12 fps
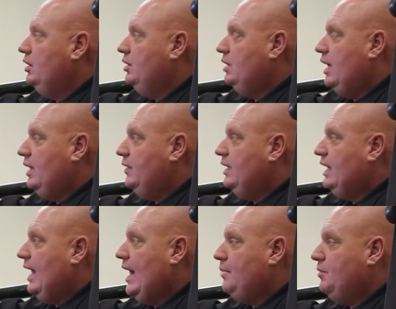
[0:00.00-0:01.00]
take the
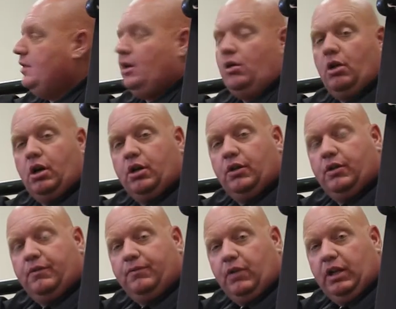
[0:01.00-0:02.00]
caps that are on
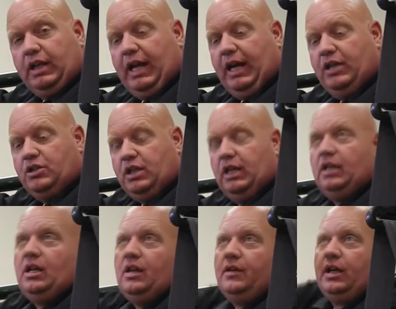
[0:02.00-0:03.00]
the front cage
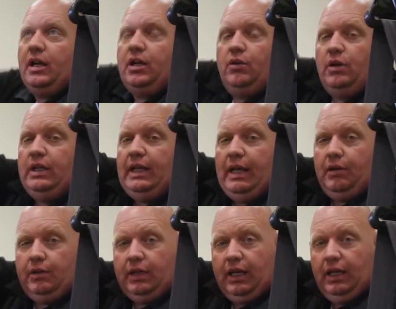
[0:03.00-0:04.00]
kit, they're going to go on the
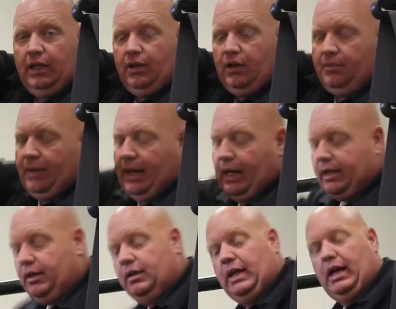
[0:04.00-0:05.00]
outside here in the back.
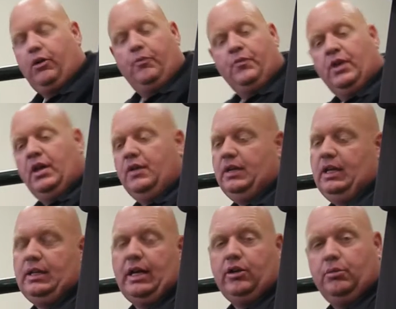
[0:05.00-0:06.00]
Now,
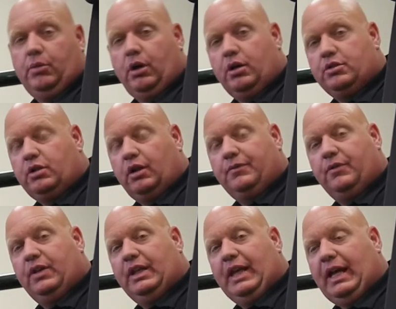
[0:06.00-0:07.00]
these angle bars are for
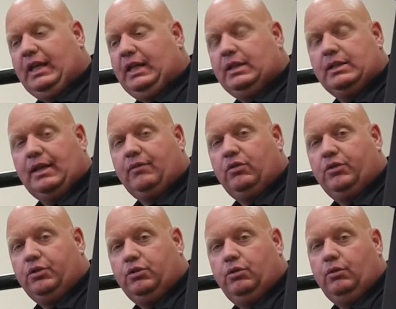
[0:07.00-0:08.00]
the 97
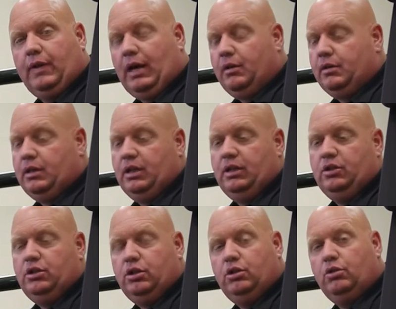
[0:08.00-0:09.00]
through
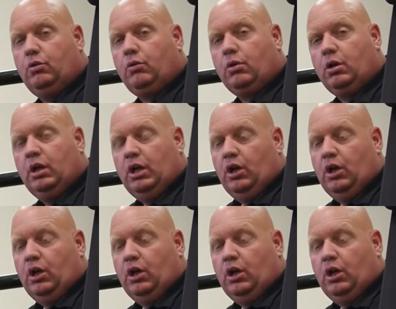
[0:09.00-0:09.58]
2002 or